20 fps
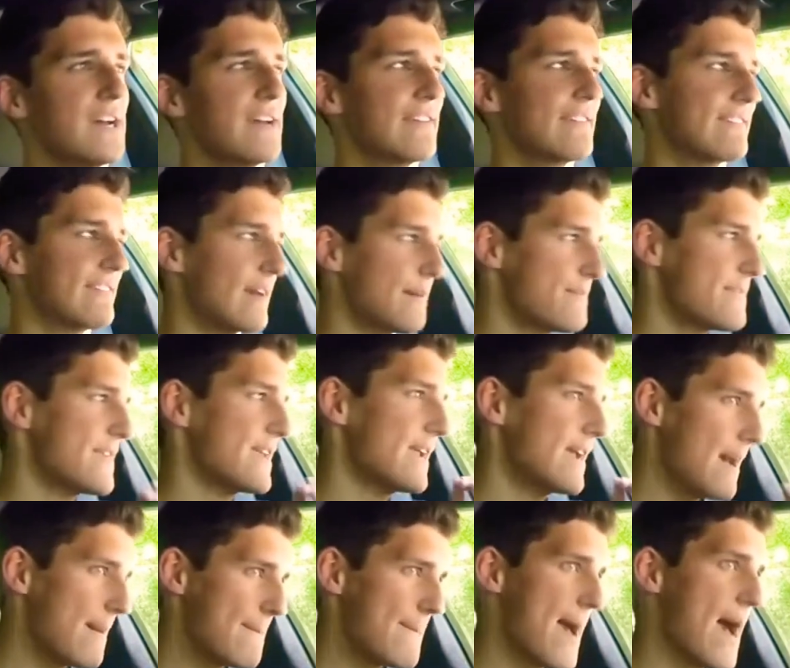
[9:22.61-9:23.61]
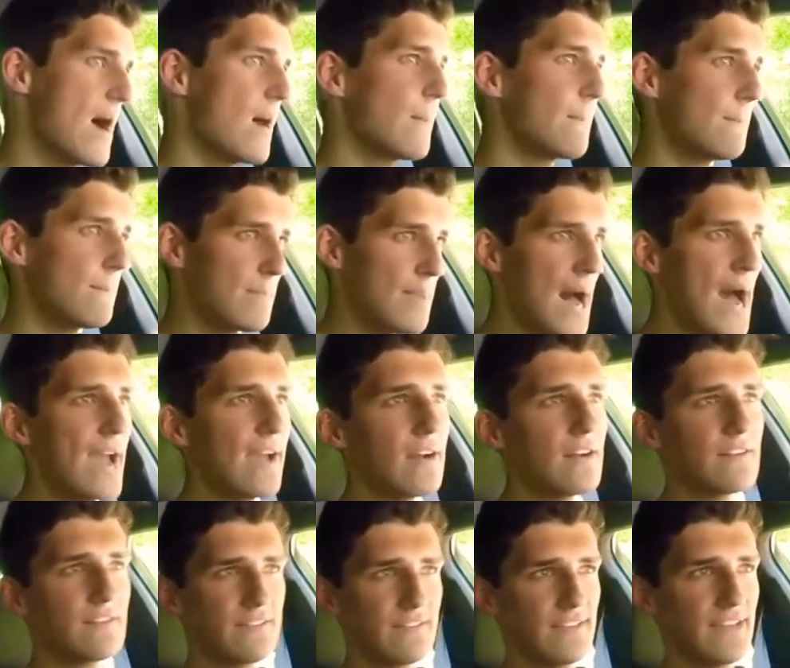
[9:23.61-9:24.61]
Something about
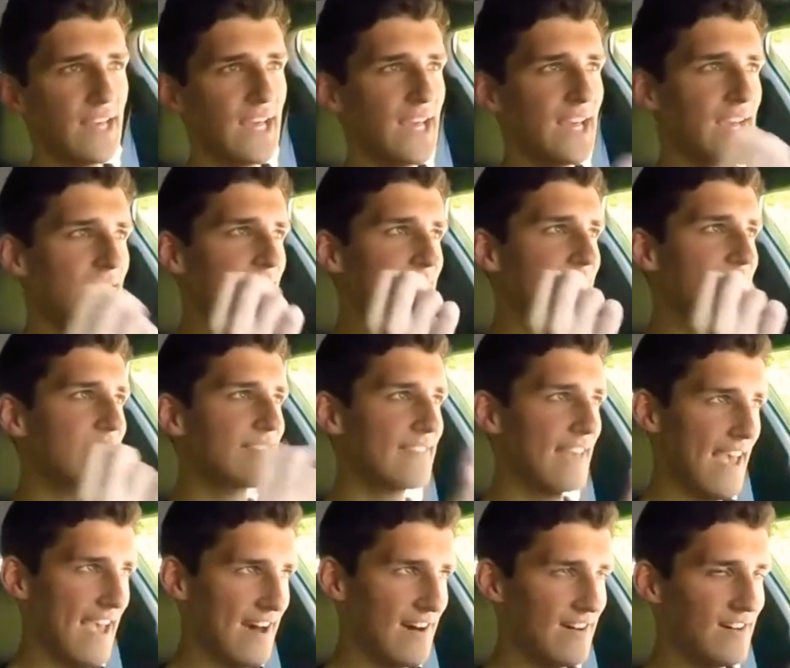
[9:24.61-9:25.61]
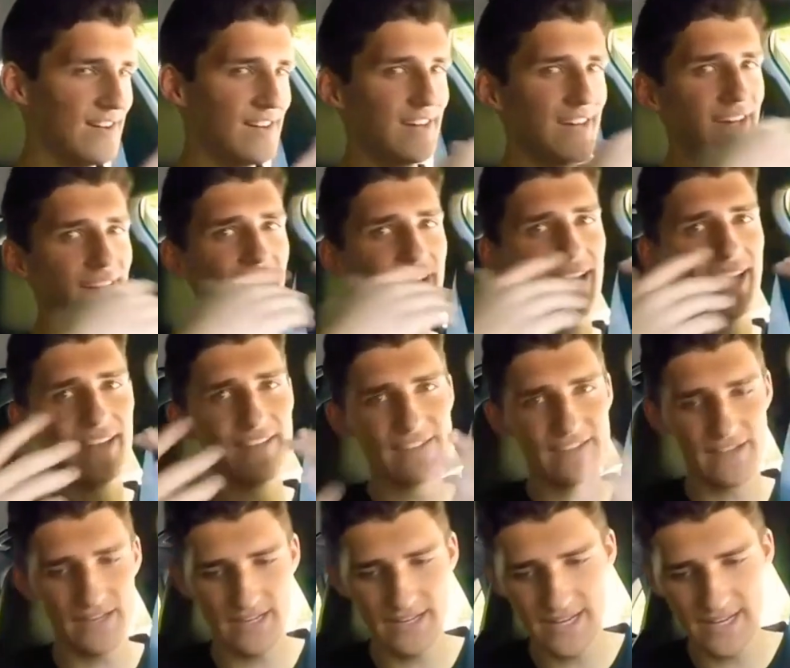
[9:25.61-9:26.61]
buyers seeing sale is
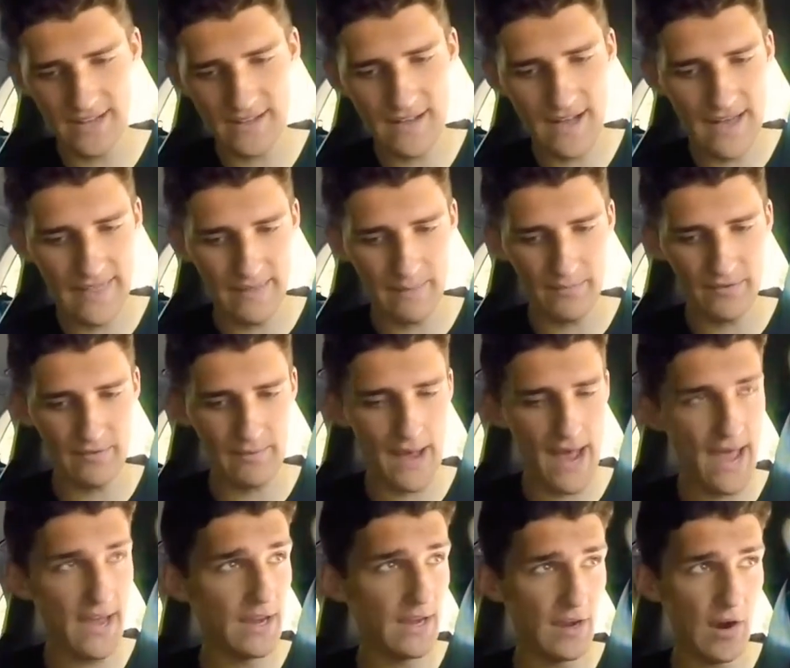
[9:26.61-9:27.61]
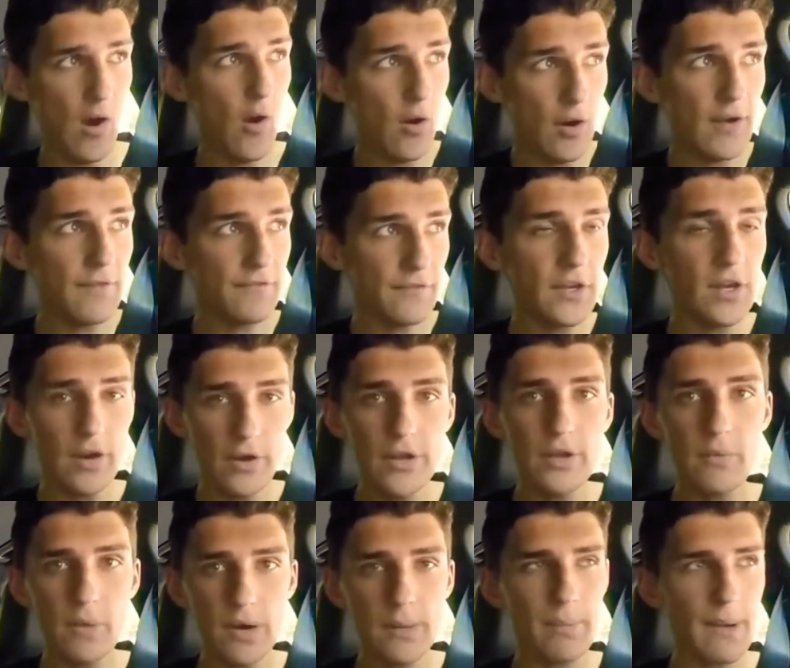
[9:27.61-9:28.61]
gonna incline them to buy. Or if you know
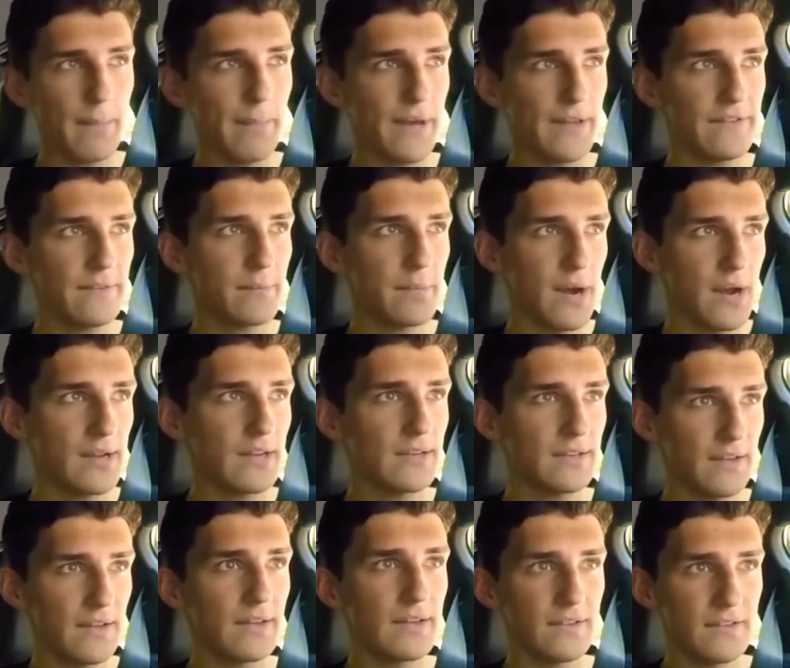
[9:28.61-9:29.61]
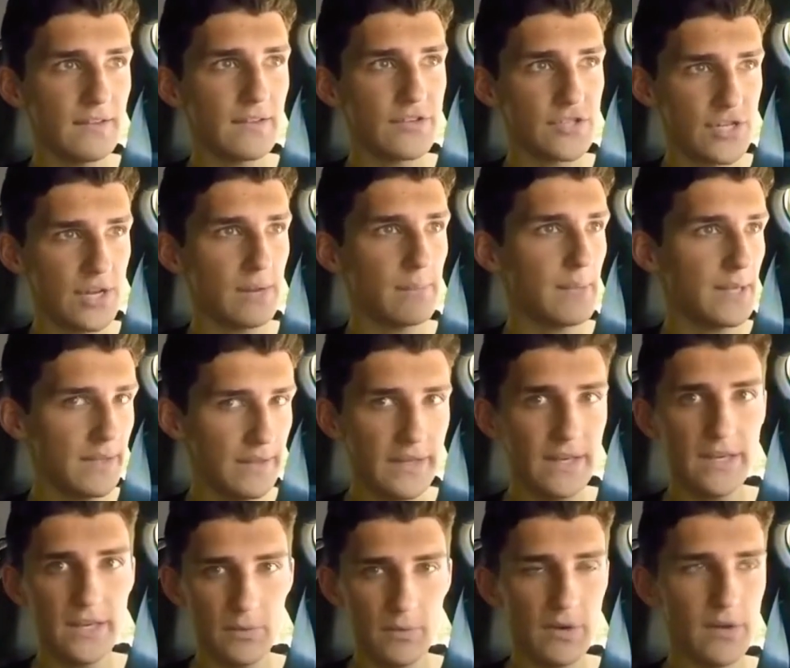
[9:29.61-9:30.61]
you wanna pump out some product and it's
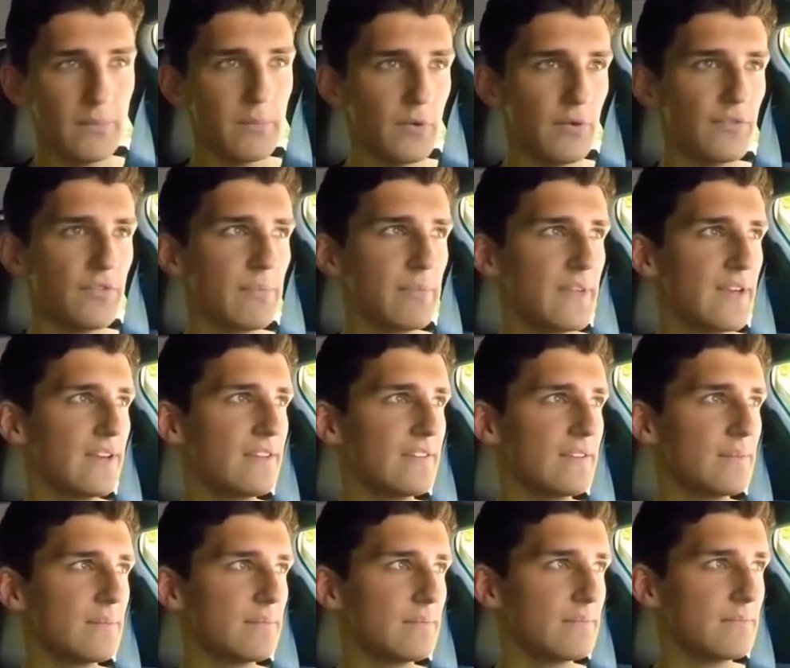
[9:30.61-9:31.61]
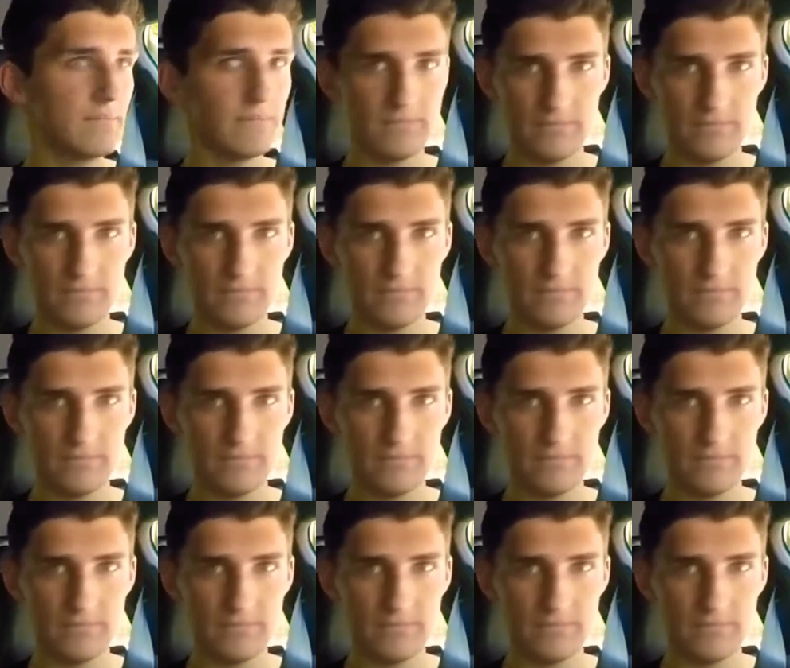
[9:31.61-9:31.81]
legitimately, you wanna move some things and